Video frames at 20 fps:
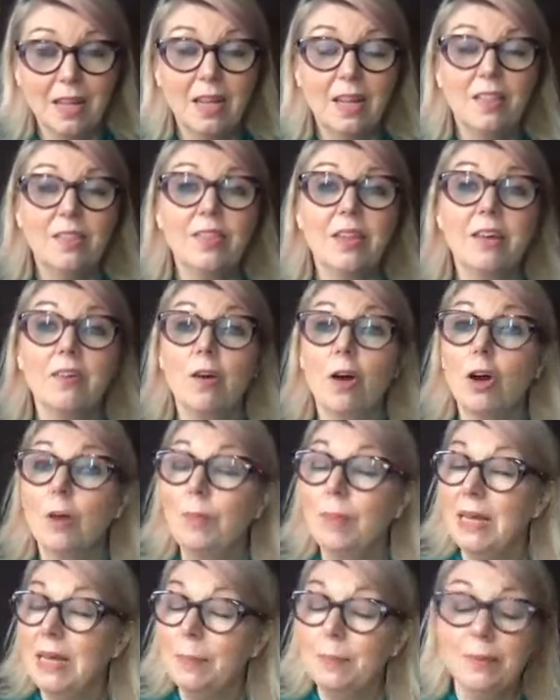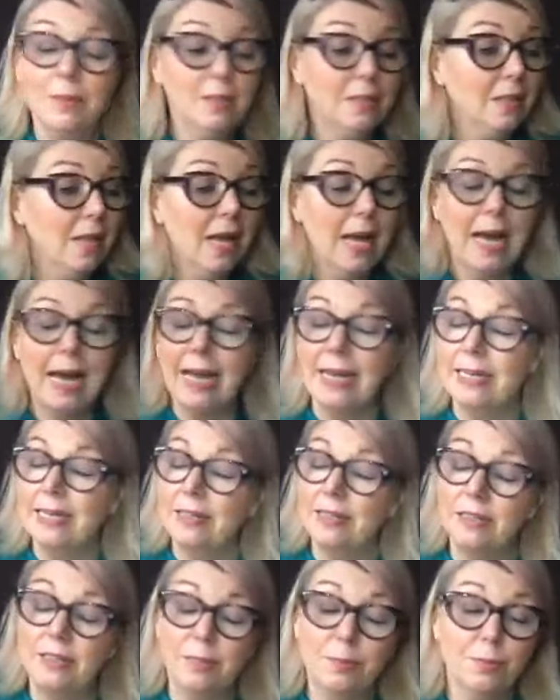There are people, and
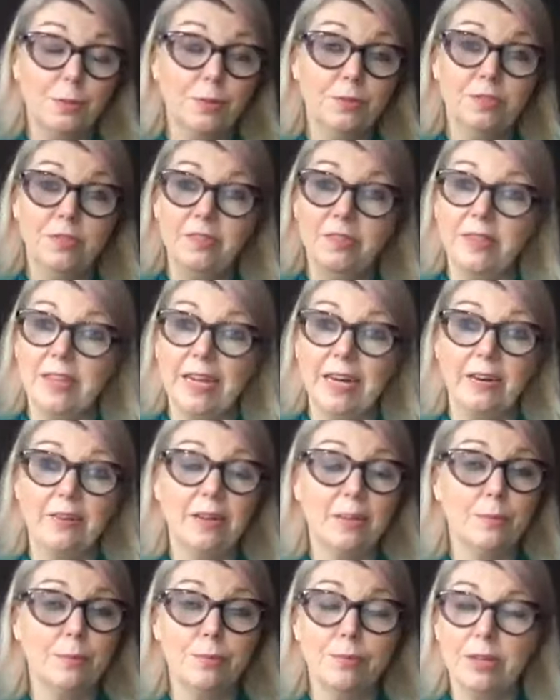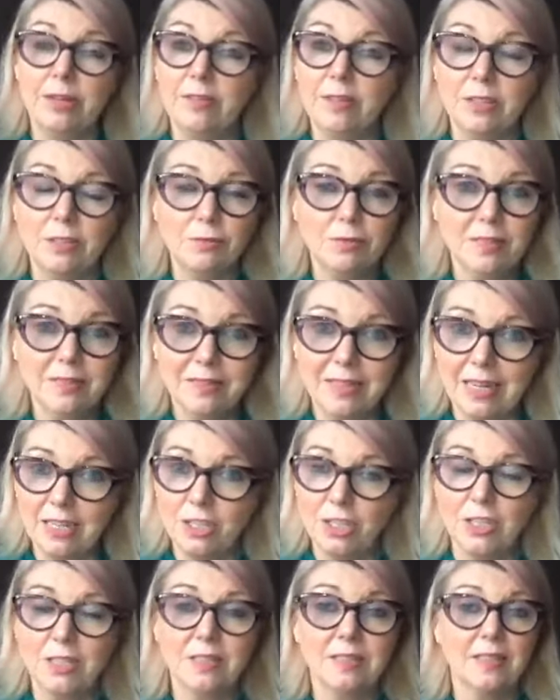the proof is there in previous
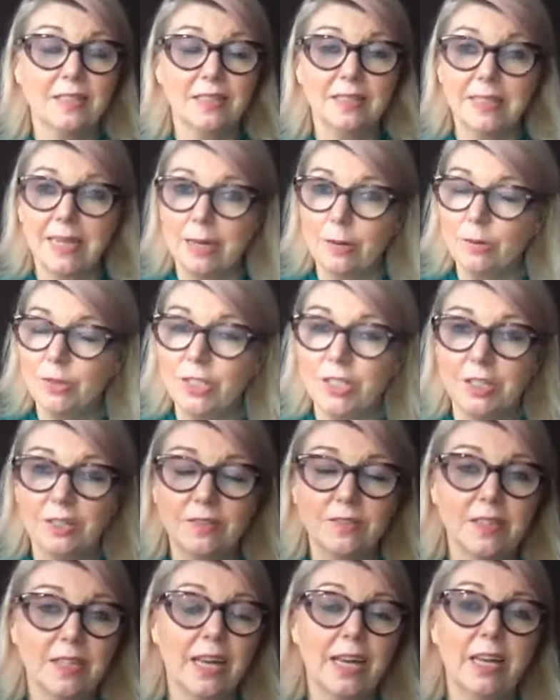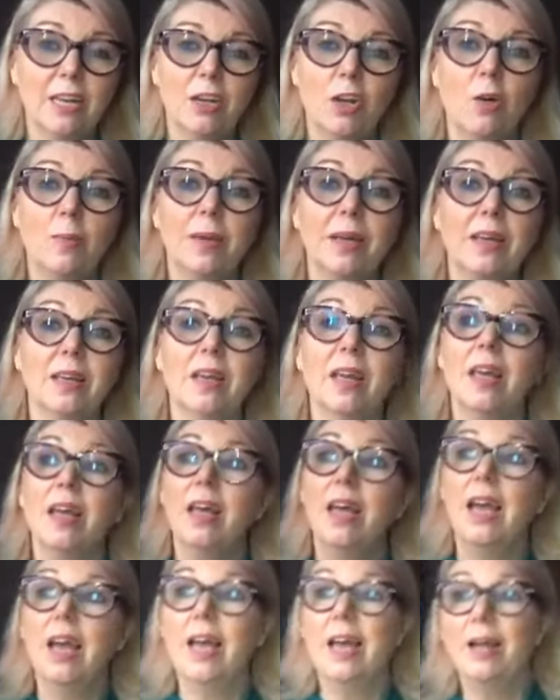recessions and downturns in
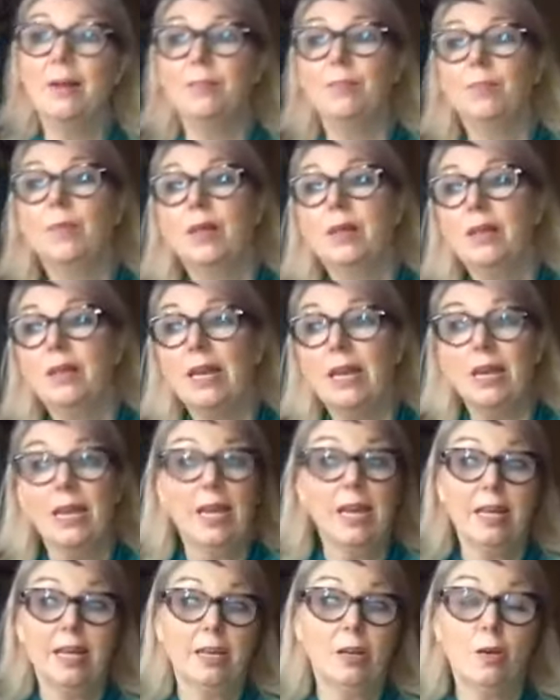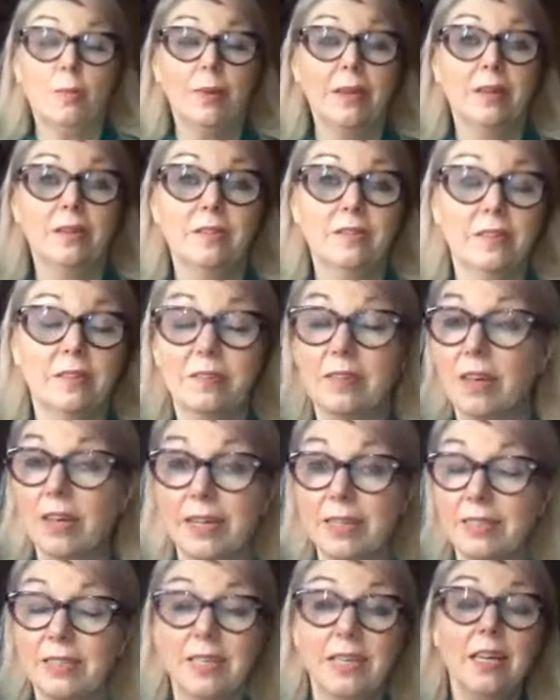an economic
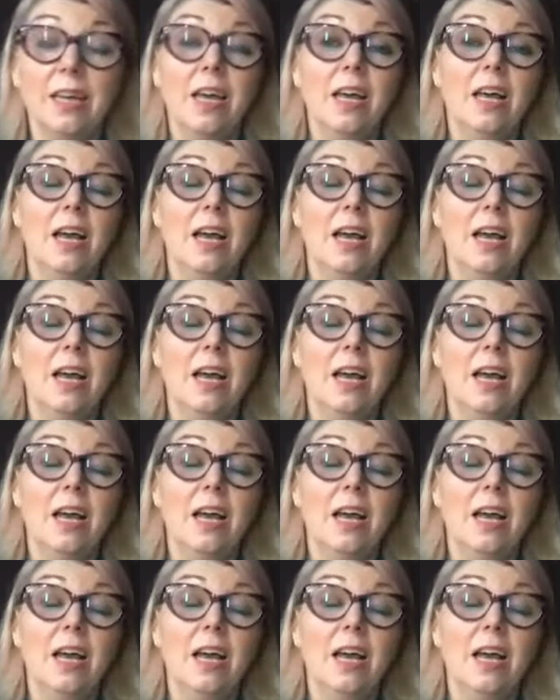society,